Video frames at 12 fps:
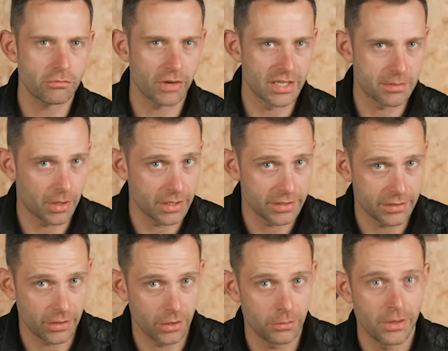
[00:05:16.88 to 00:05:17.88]
race bikes
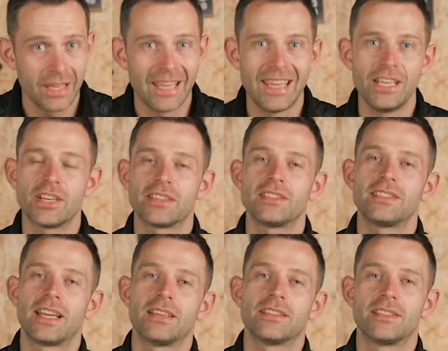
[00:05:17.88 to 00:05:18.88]
though, each has a
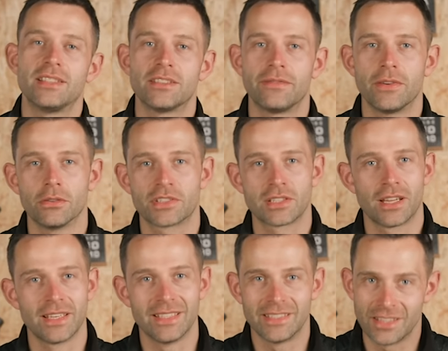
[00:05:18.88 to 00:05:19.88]
tendency to feel
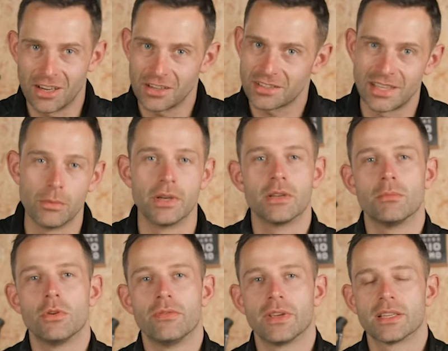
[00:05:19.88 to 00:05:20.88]
slightly darty when you're
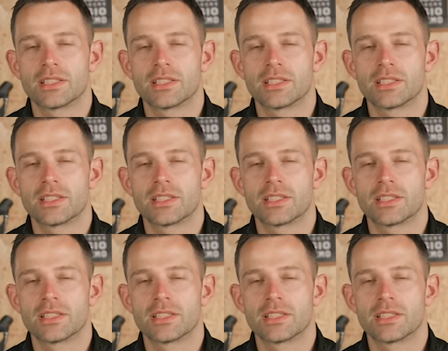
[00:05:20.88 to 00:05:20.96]
moving at